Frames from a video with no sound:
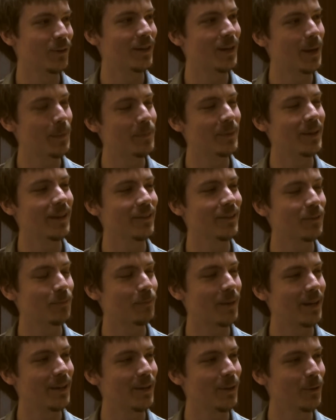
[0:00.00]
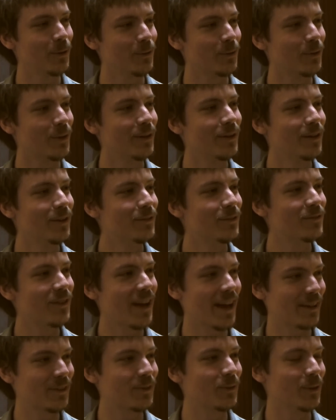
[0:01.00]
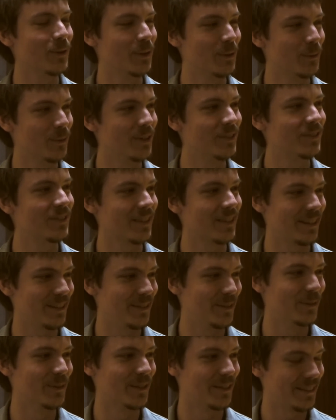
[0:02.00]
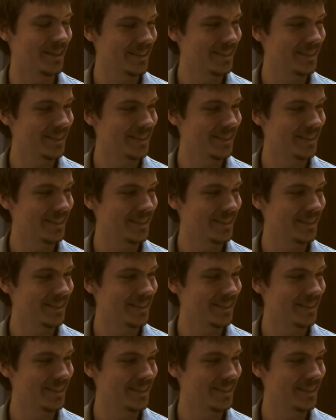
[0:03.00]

it up against my own factory you, reset unit.